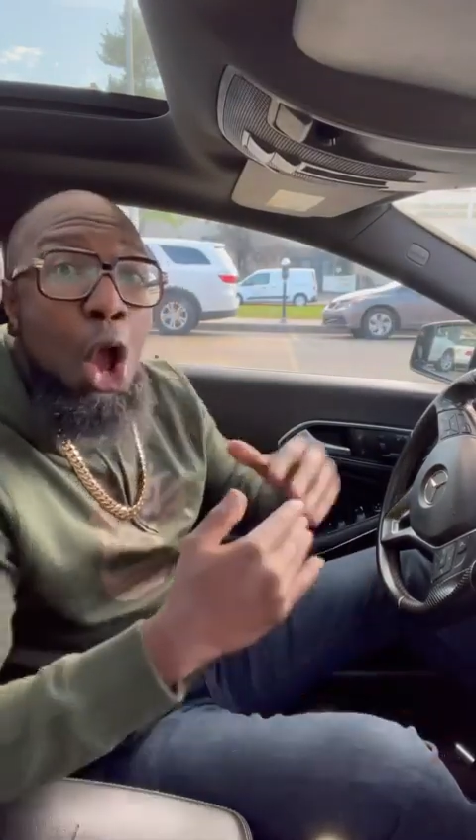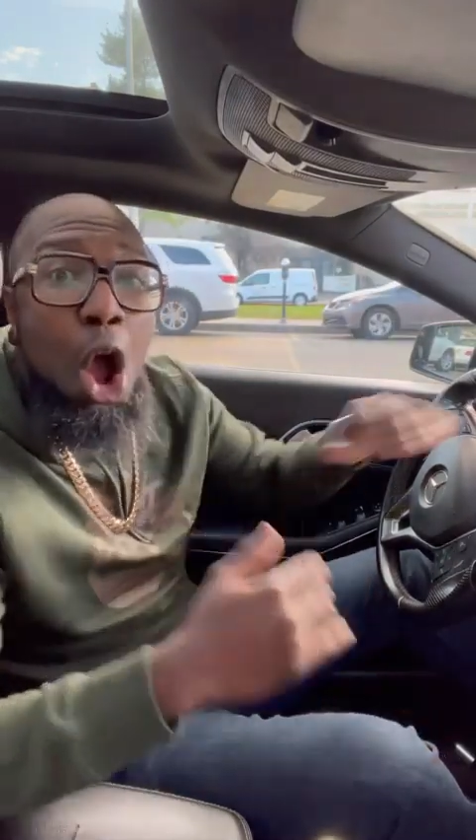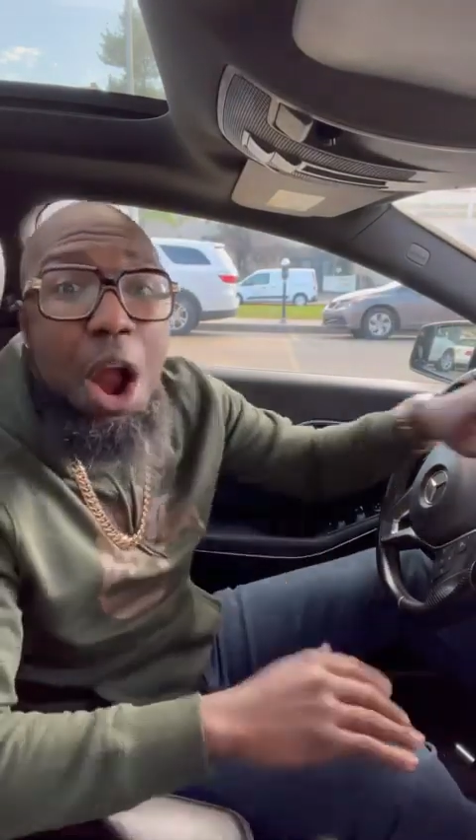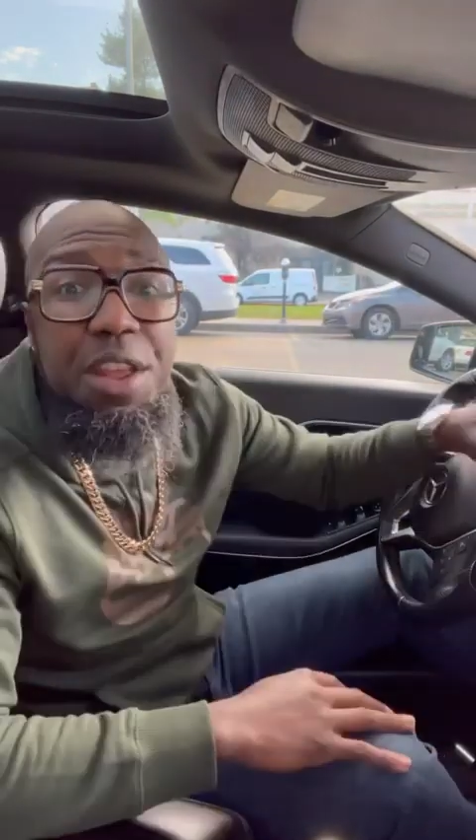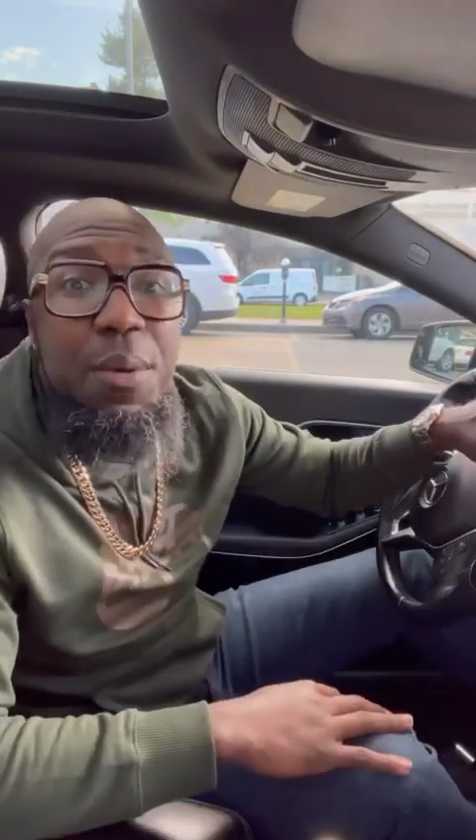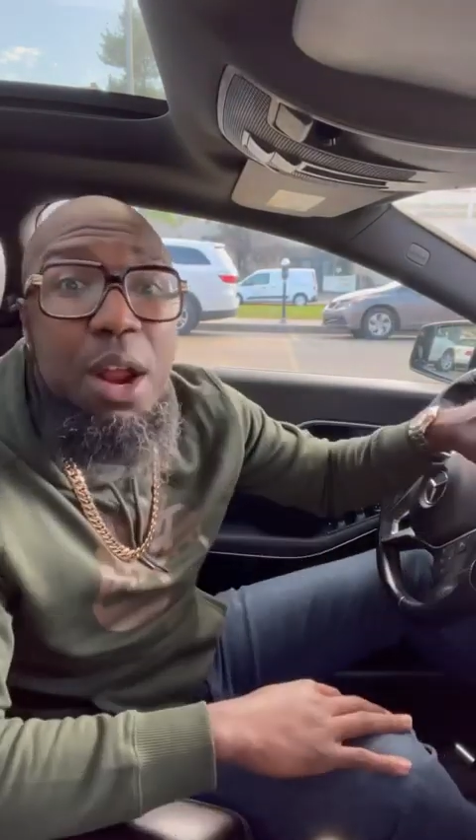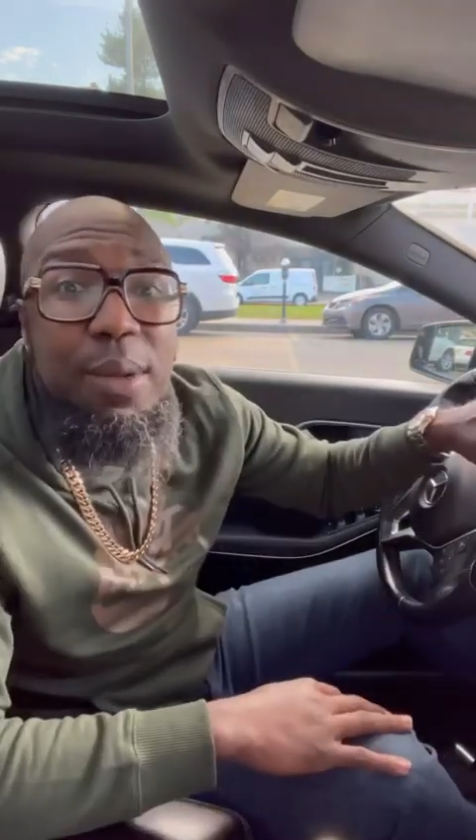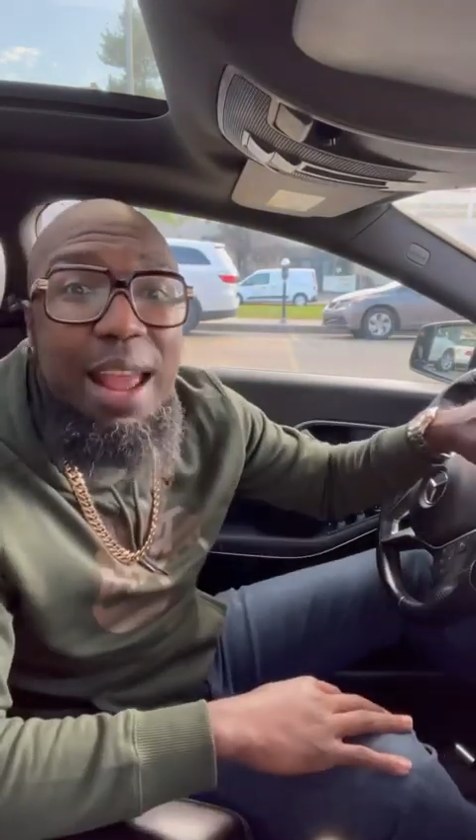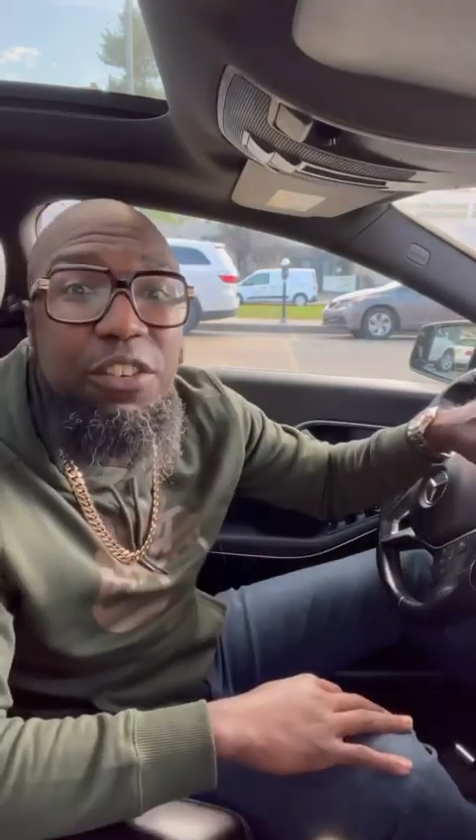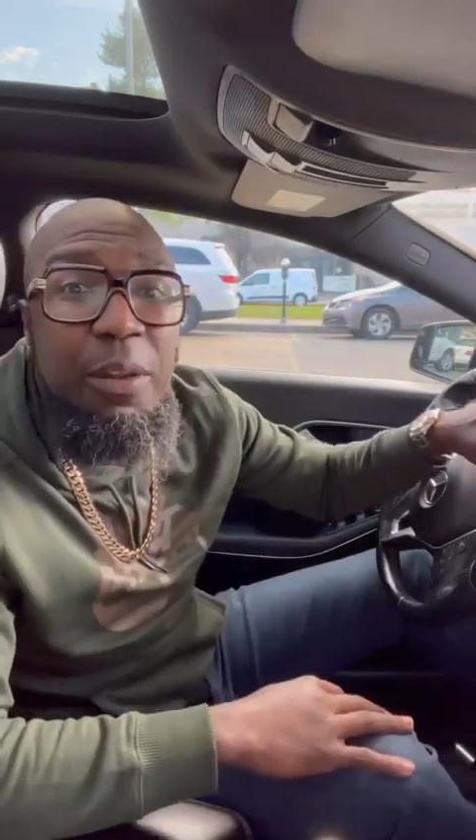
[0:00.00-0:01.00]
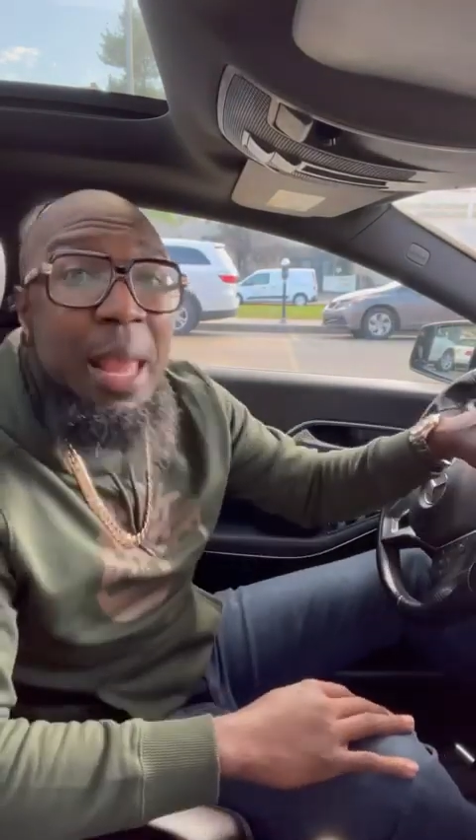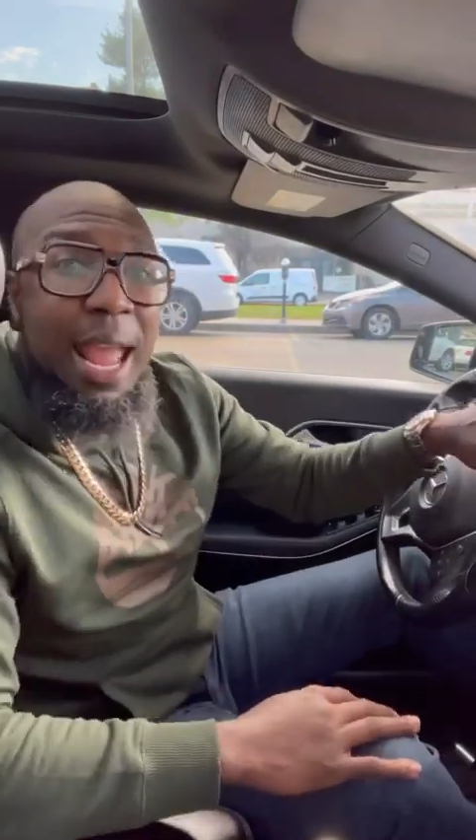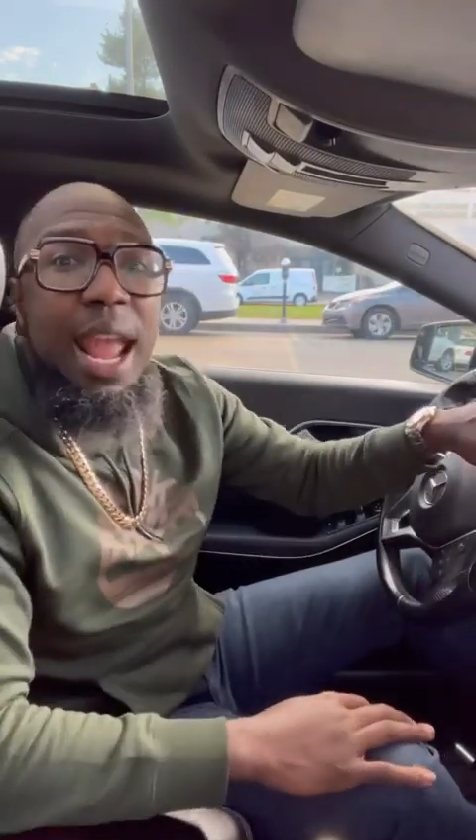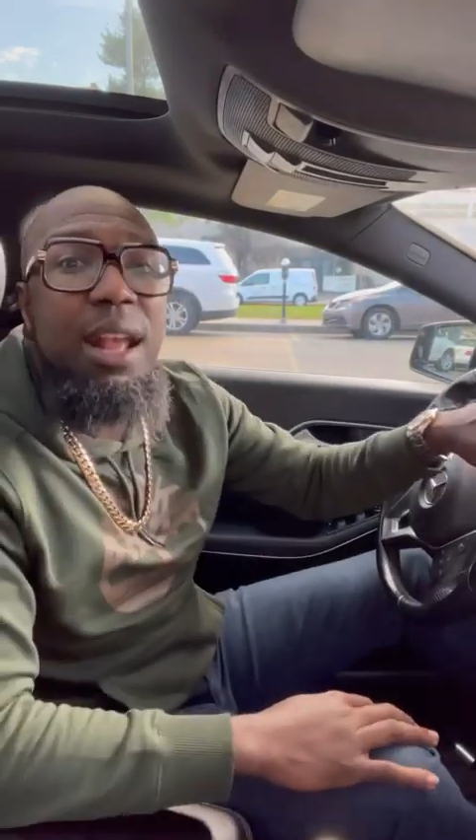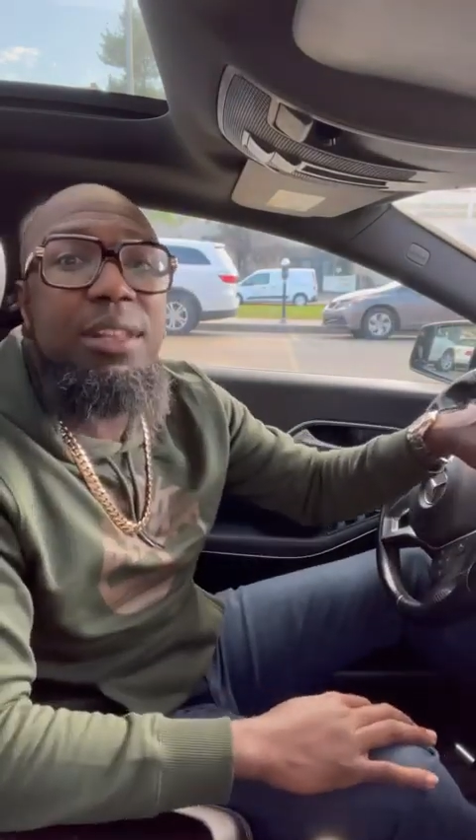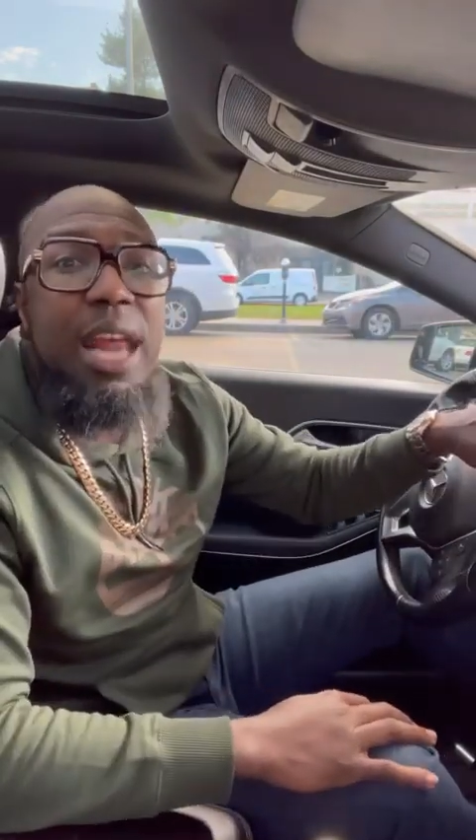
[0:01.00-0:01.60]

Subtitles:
Are you in a relationship? Is